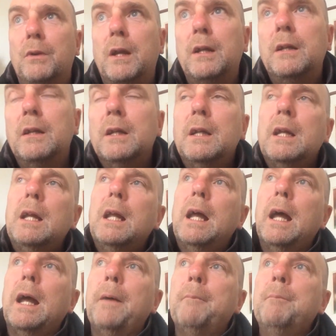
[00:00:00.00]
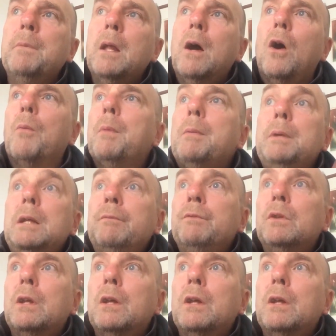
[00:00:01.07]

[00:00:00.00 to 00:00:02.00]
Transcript: right? Um, or maybe even